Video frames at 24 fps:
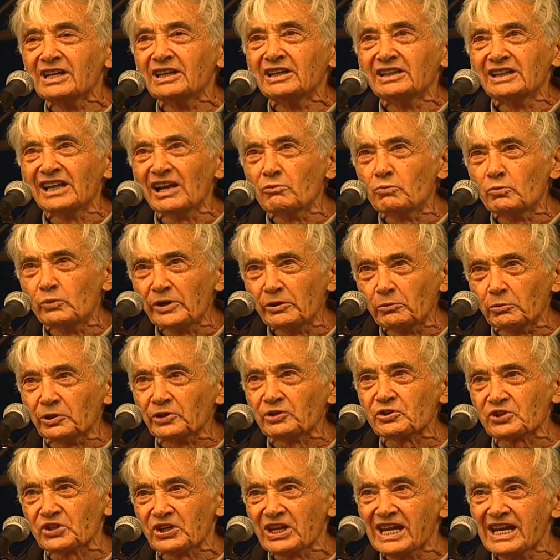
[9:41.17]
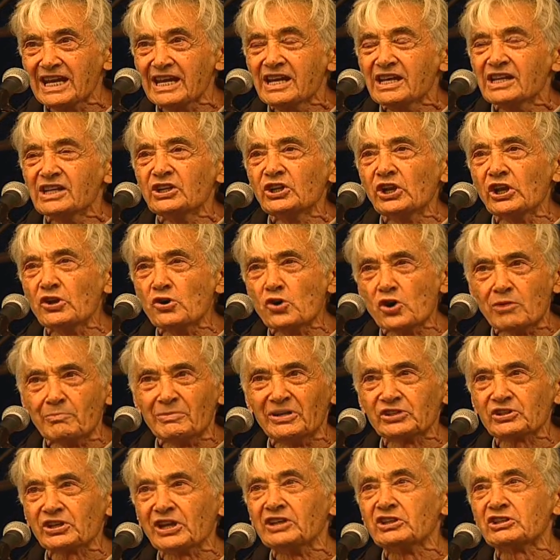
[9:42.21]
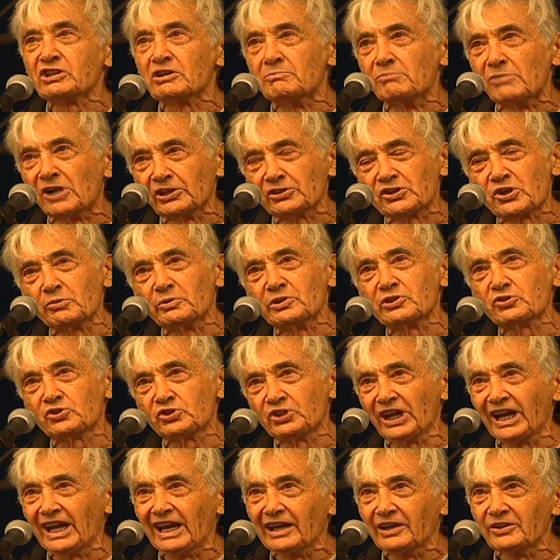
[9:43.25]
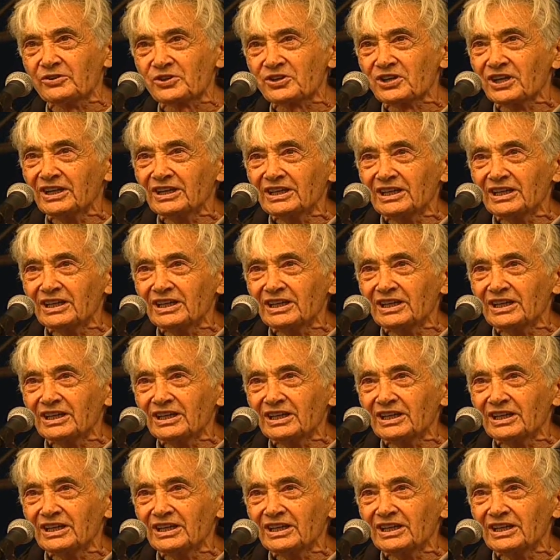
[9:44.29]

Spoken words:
then we will see enormous and tumultuous change,